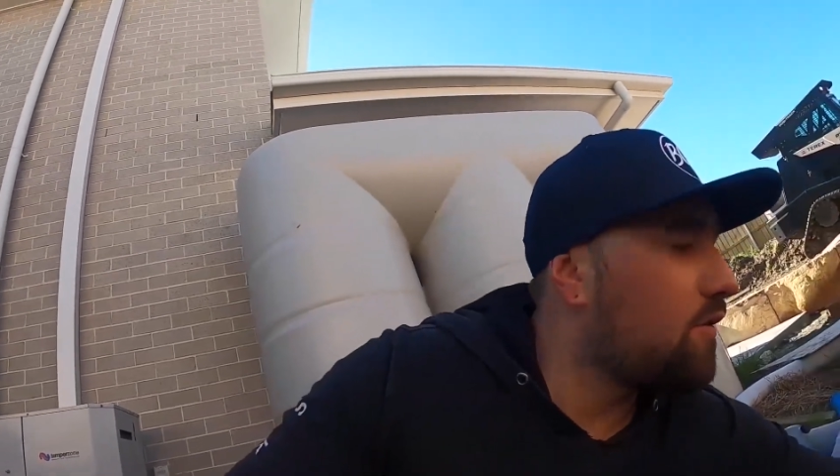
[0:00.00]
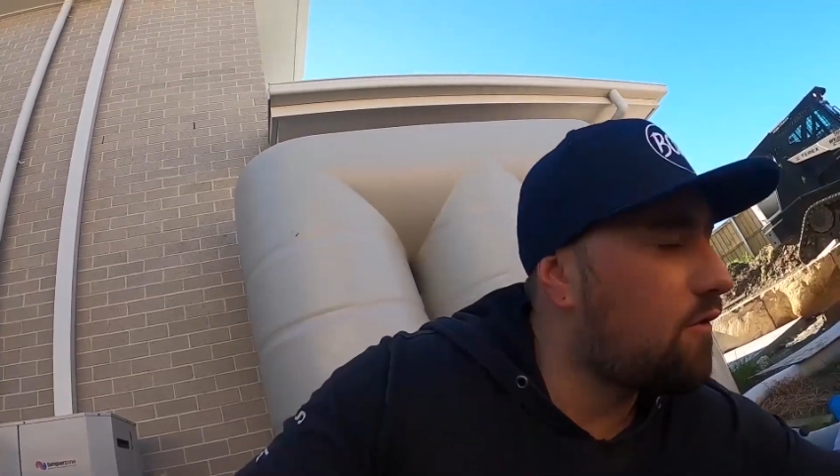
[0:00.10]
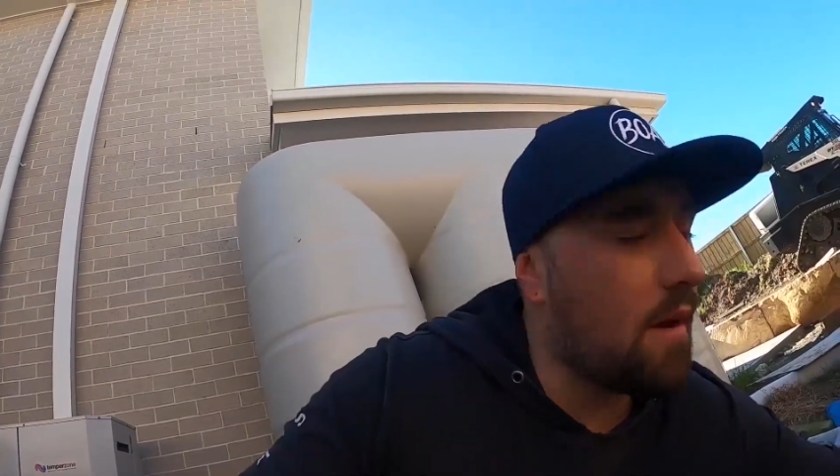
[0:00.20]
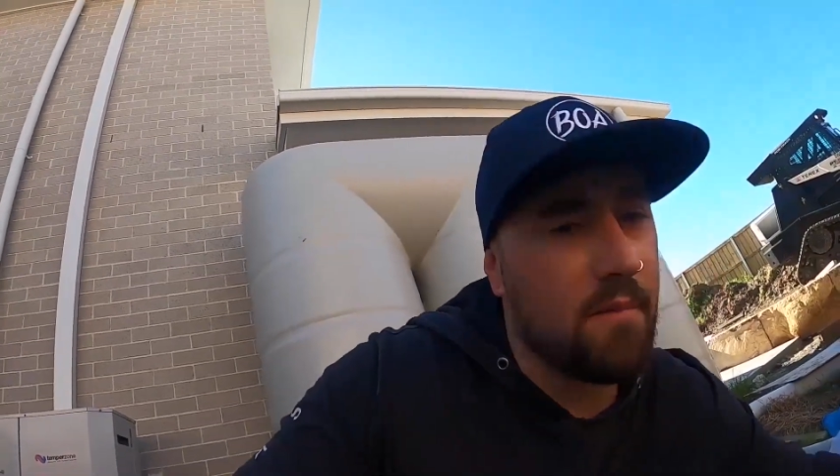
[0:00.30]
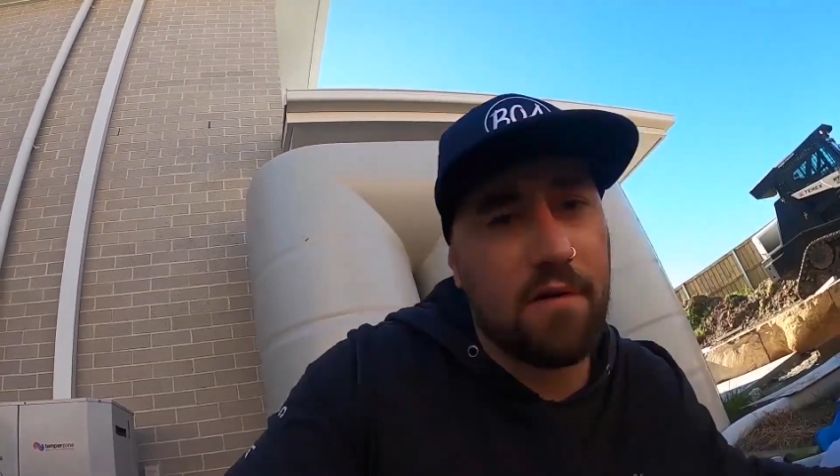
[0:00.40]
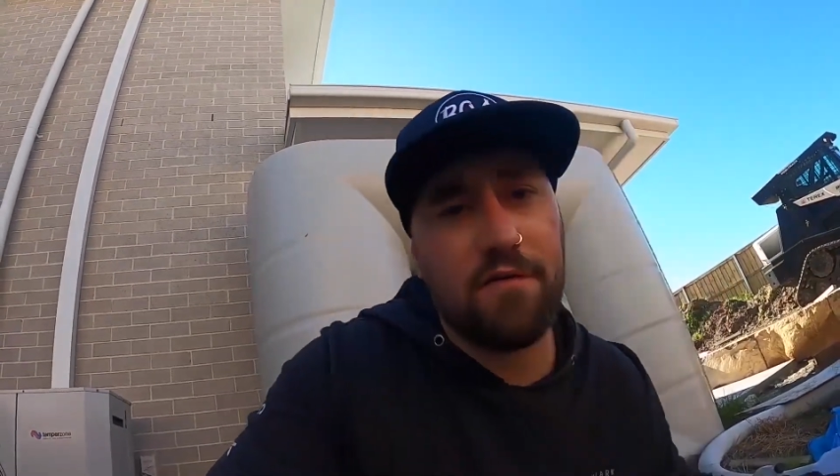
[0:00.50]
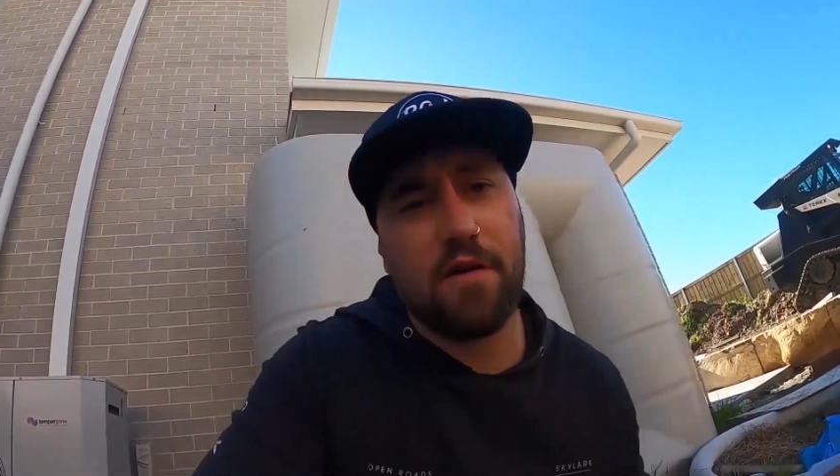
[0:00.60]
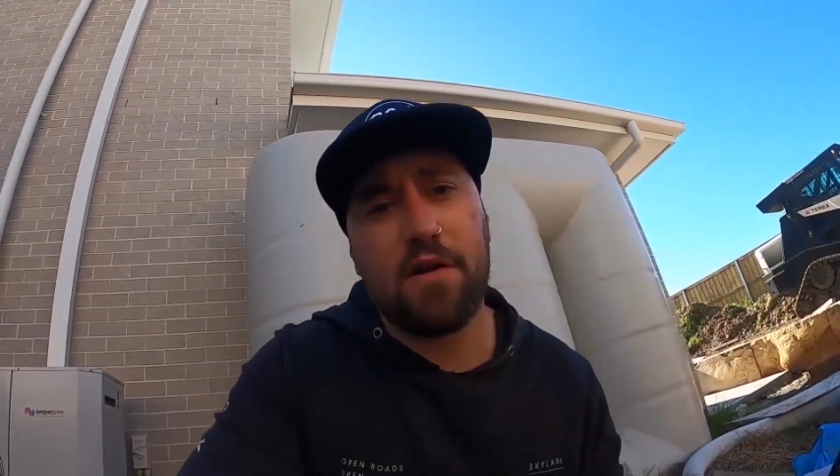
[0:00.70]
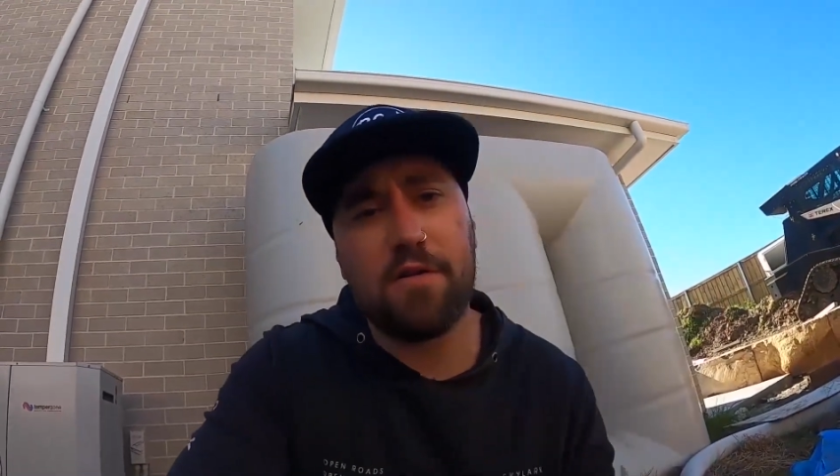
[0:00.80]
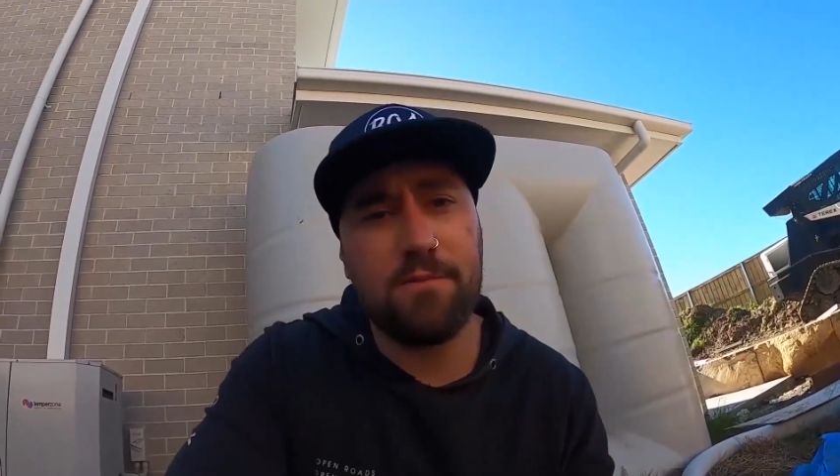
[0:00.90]
Grab my
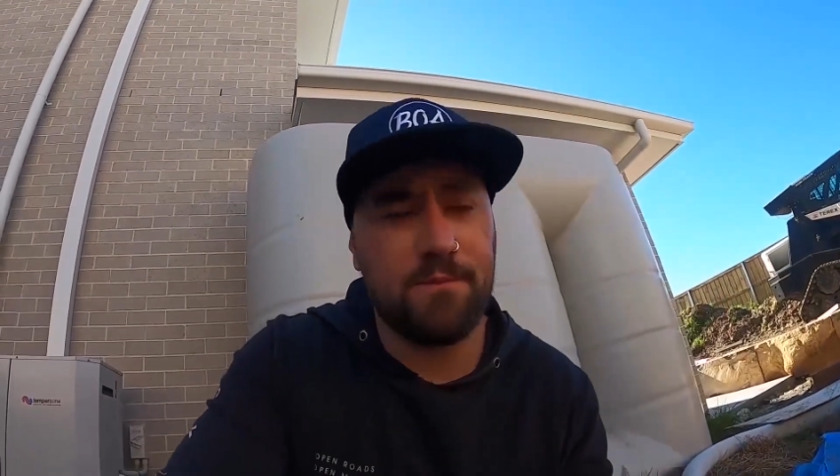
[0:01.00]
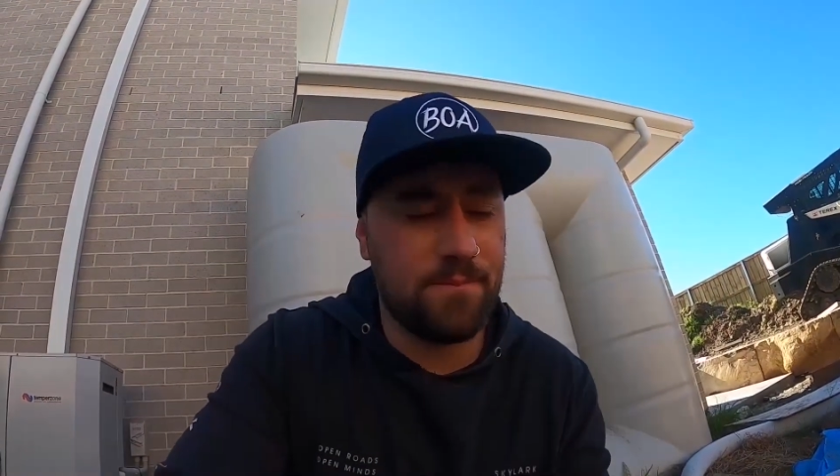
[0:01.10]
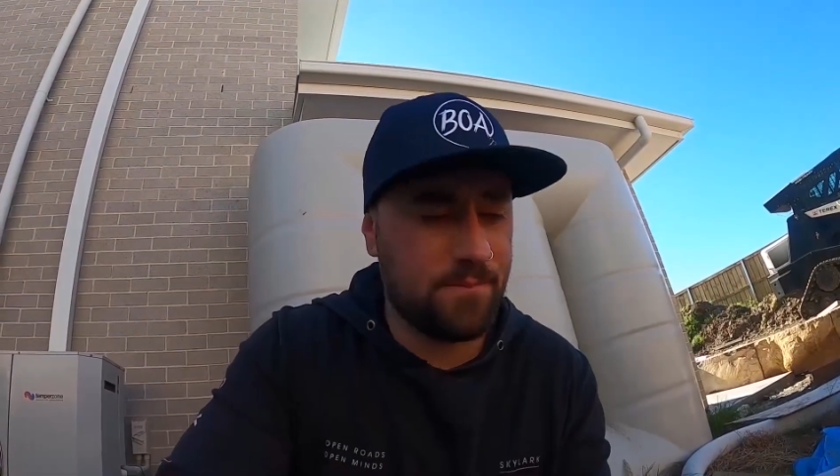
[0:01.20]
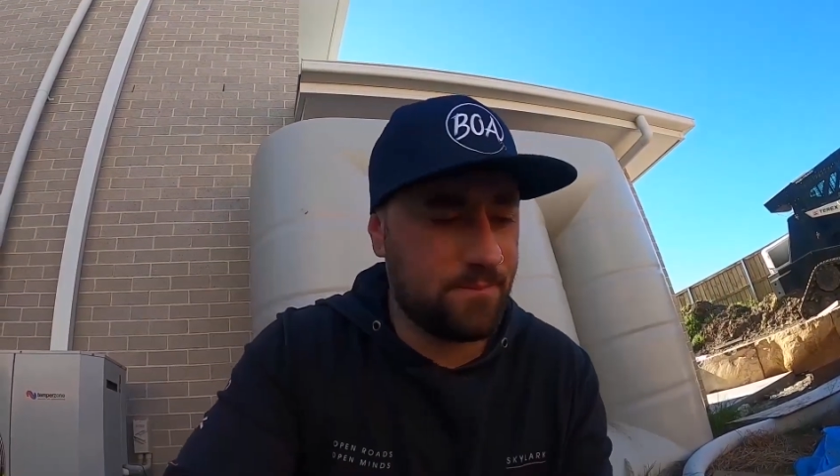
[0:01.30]
phone.